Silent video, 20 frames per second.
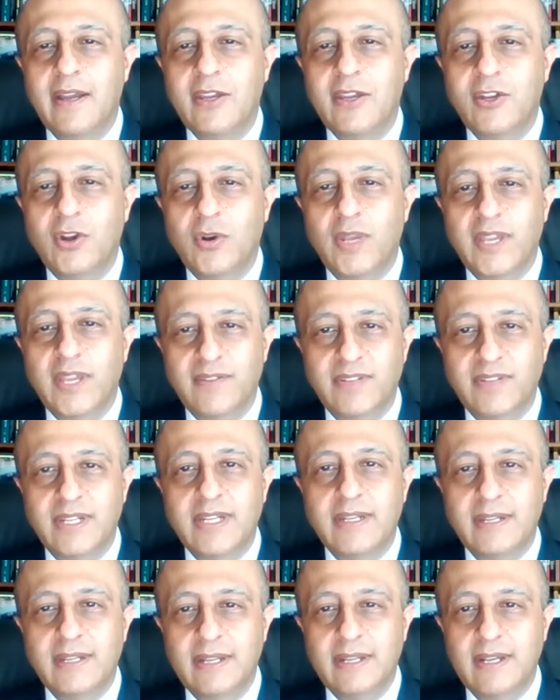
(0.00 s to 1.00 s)
you know,
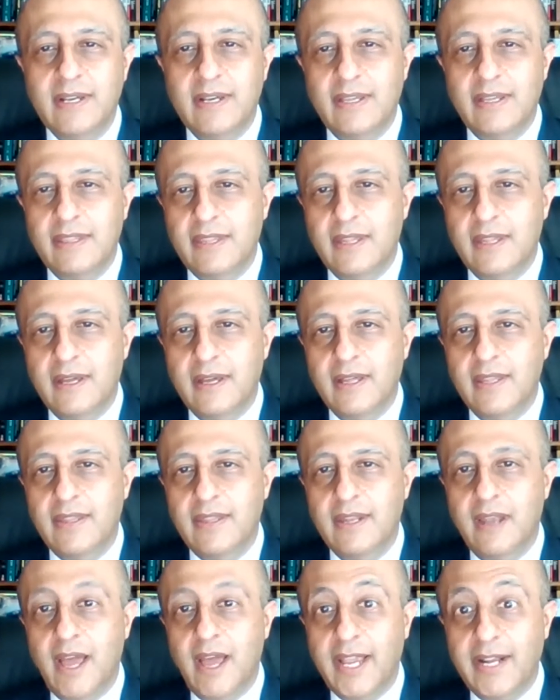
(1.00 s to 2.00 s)
given the,
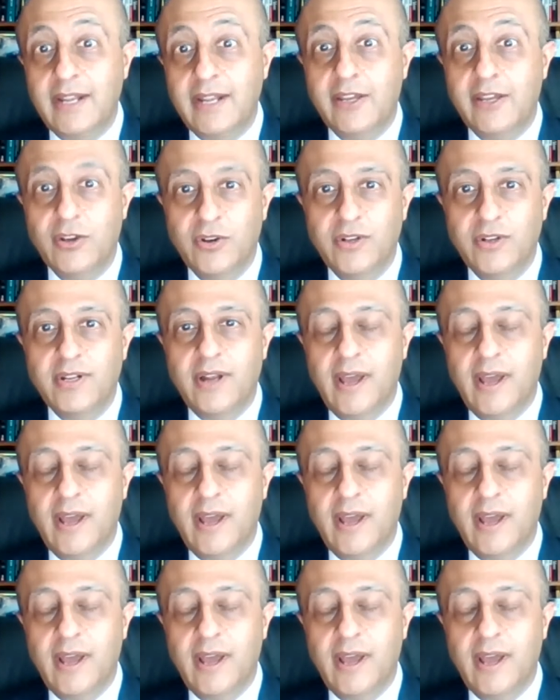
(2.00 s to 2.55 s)
the likelihood,